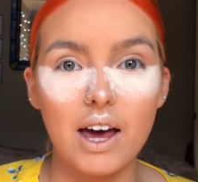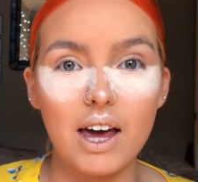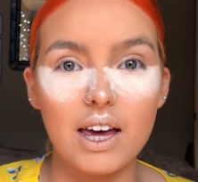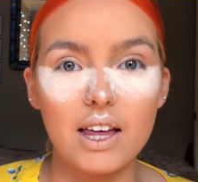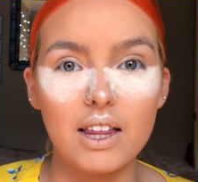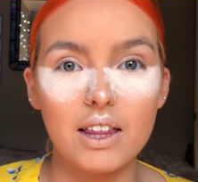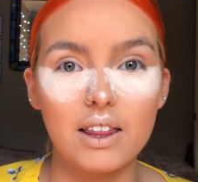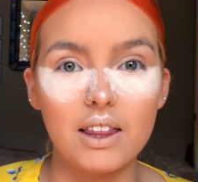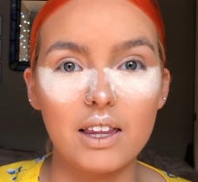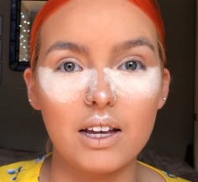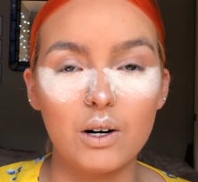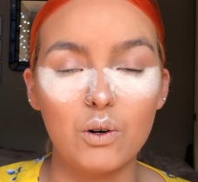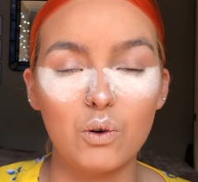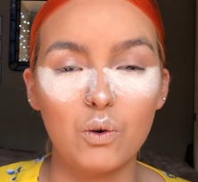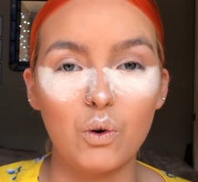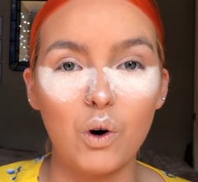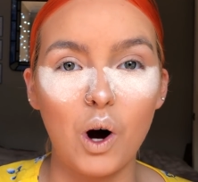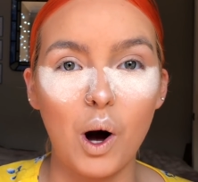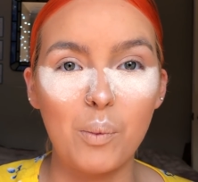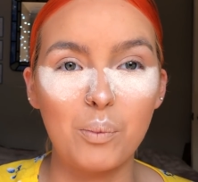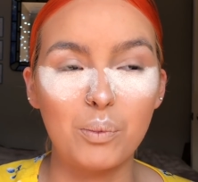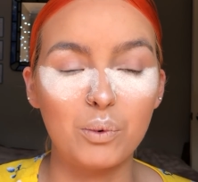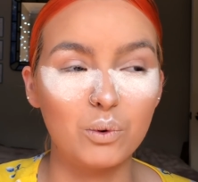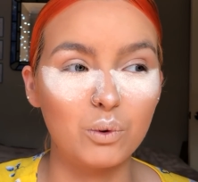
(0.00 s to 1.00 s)
a
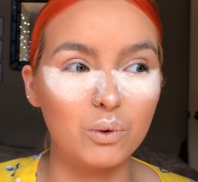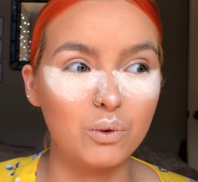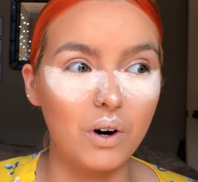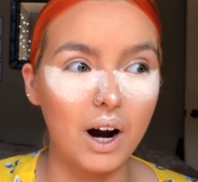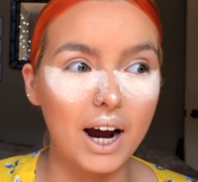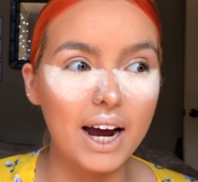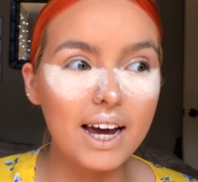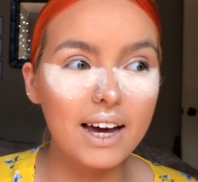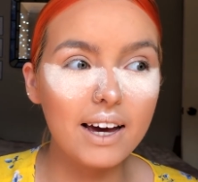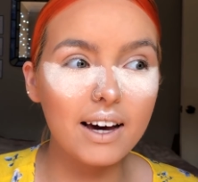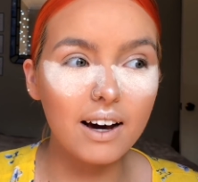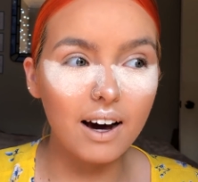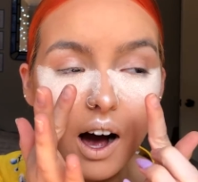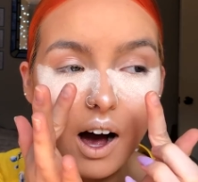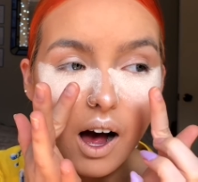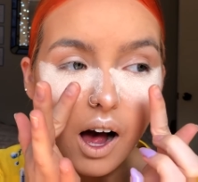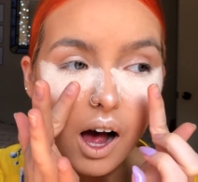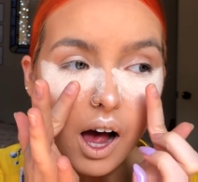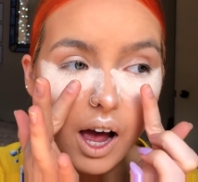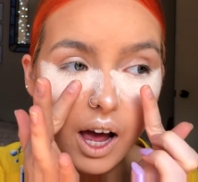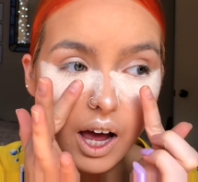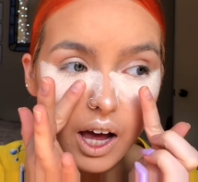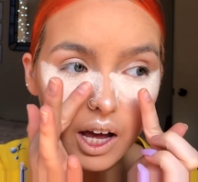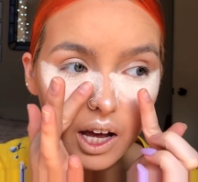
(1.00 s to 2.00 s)
little break.
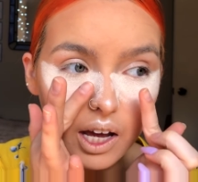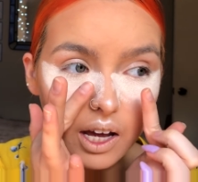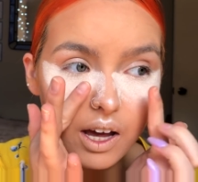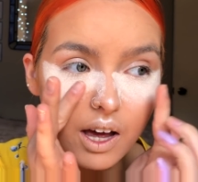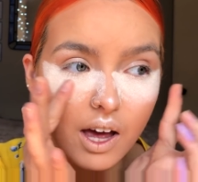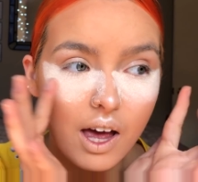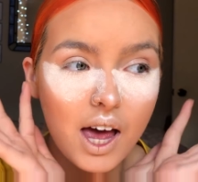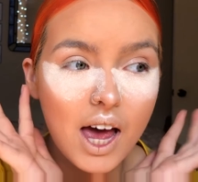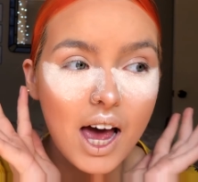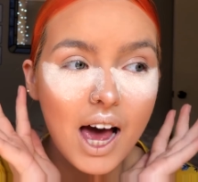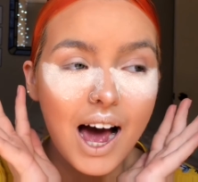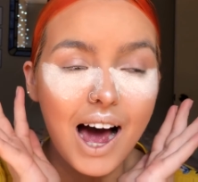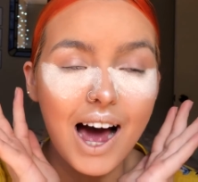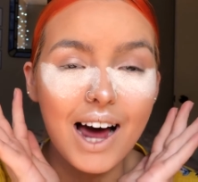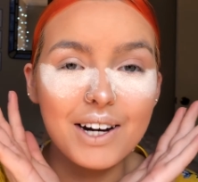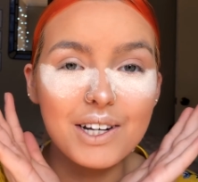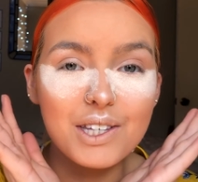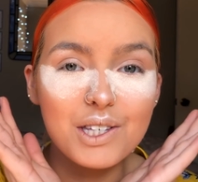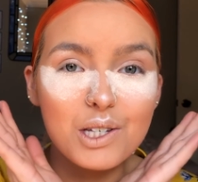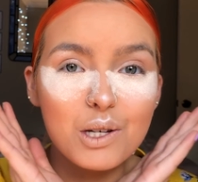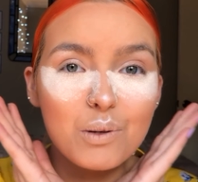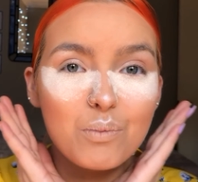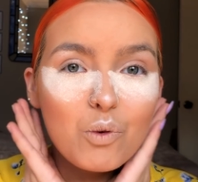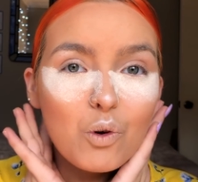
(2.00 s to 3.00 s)
I
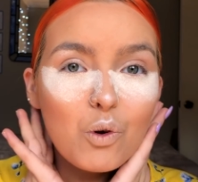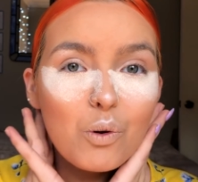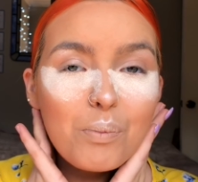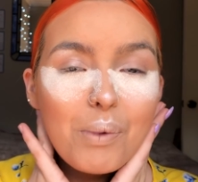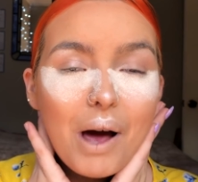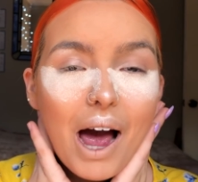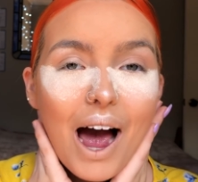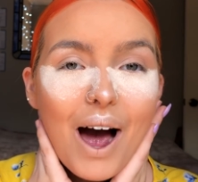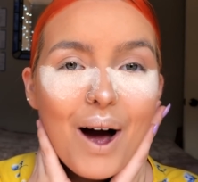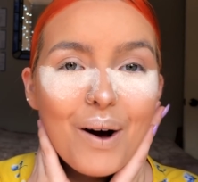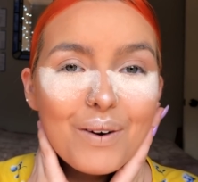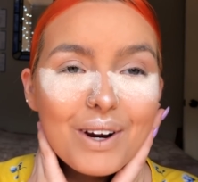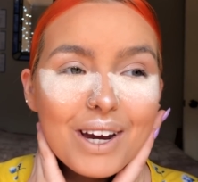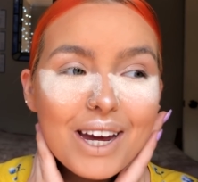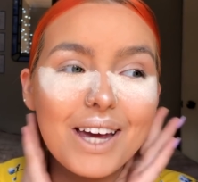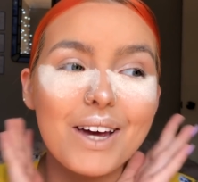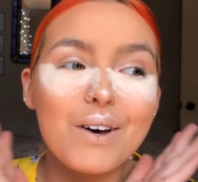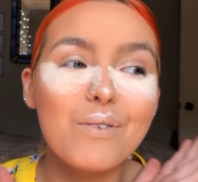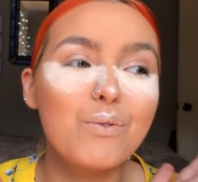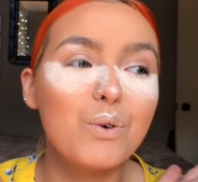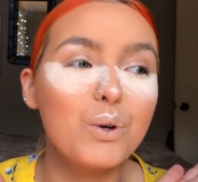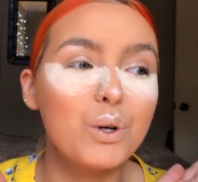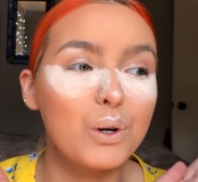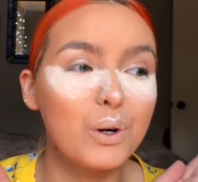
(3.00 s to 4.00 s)
added some more powder
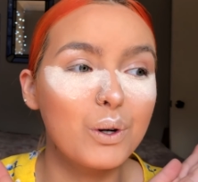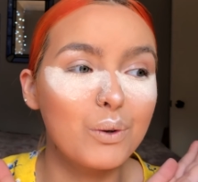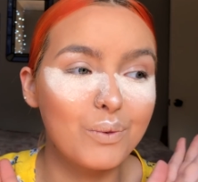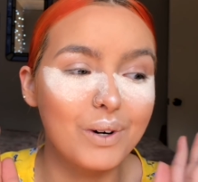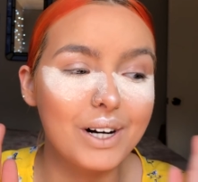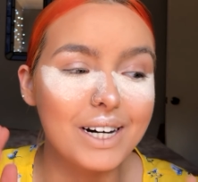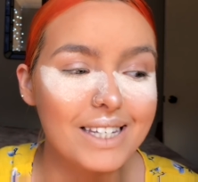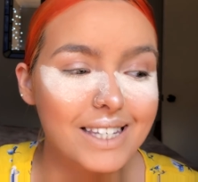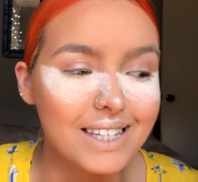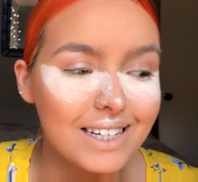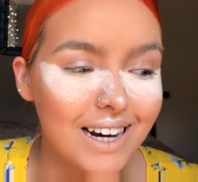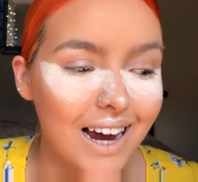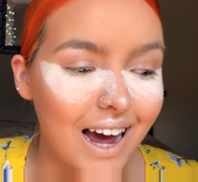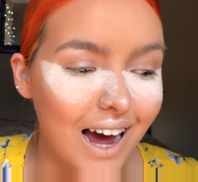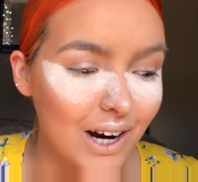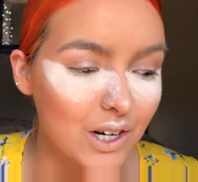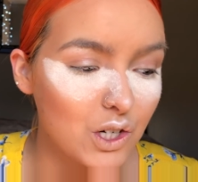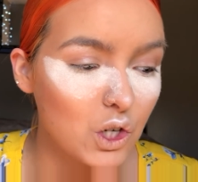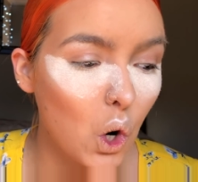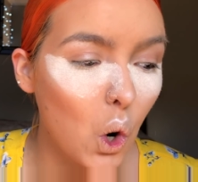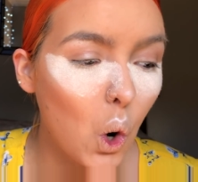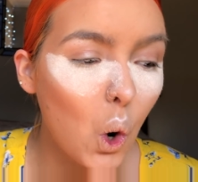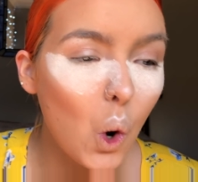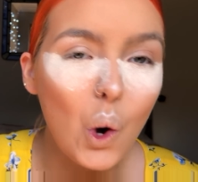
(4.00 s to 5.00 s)
here for no reason
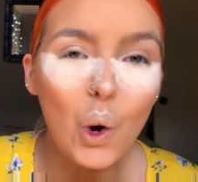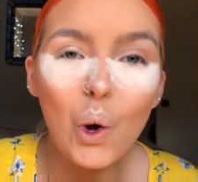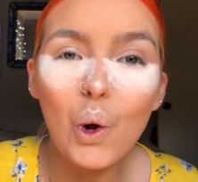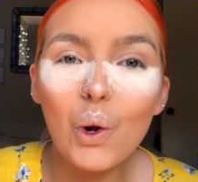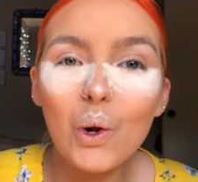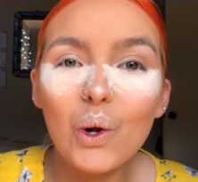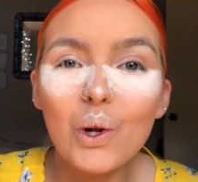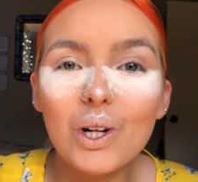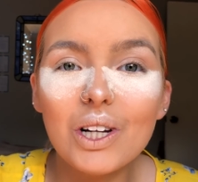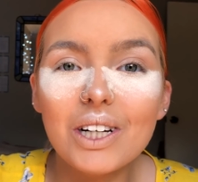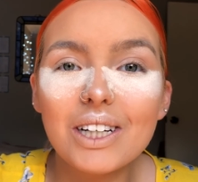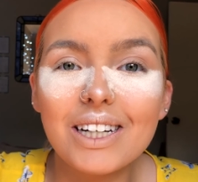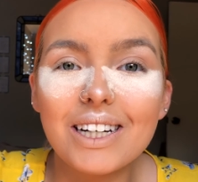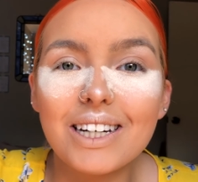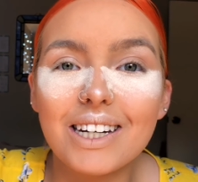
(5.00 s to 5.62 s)
at all.